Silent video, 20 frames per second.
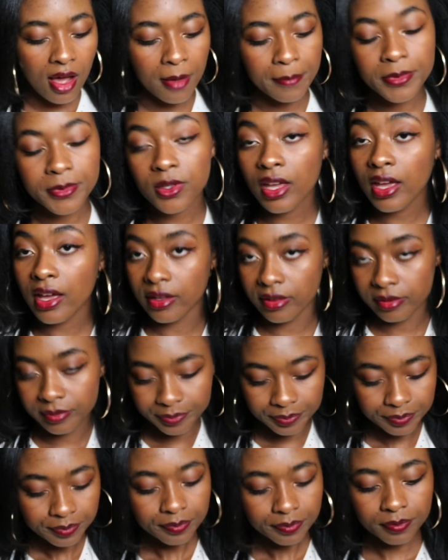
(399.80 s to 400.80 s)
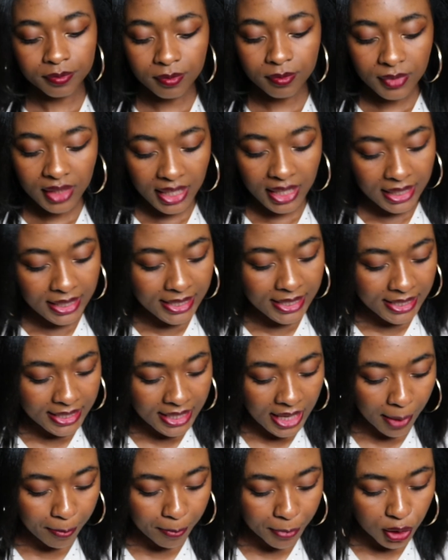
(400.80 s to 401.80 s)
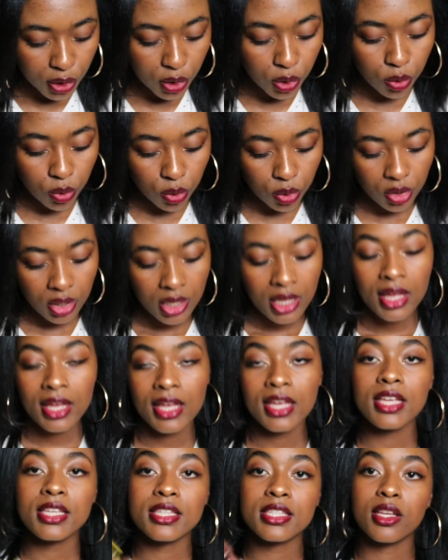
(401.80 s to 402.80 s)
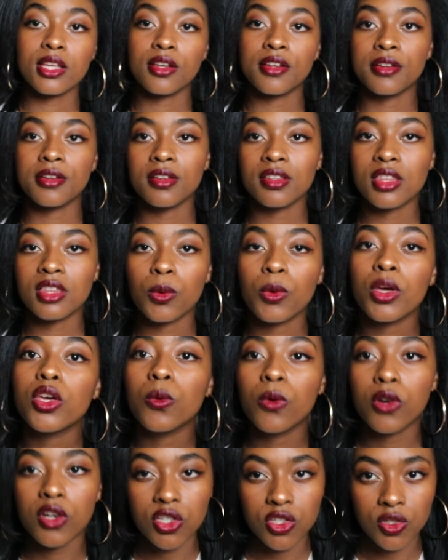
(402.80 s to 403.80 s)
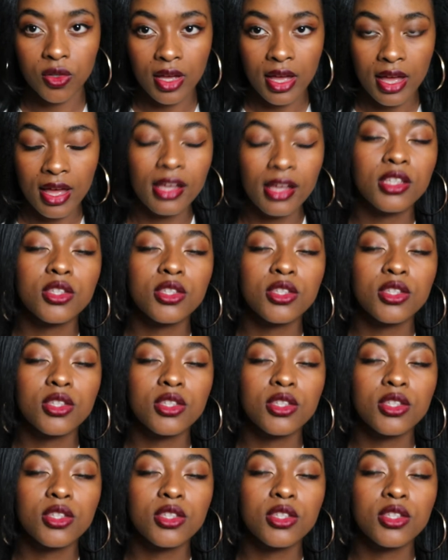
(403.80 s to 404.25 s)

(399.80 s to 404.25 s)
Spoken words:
So yeah, step 2 is the way you wash your hair.